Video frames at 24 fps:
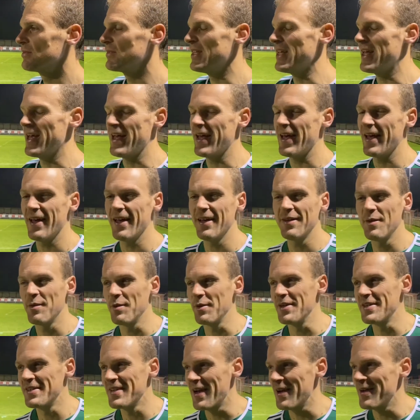
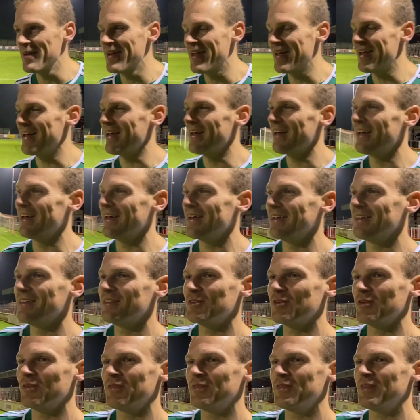he
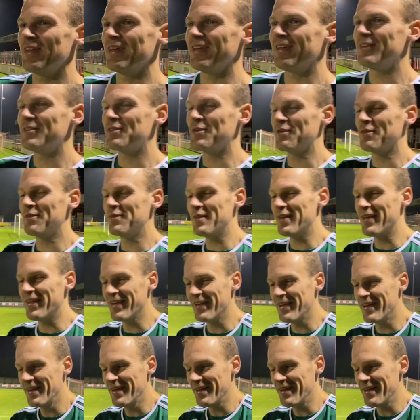scuffed it.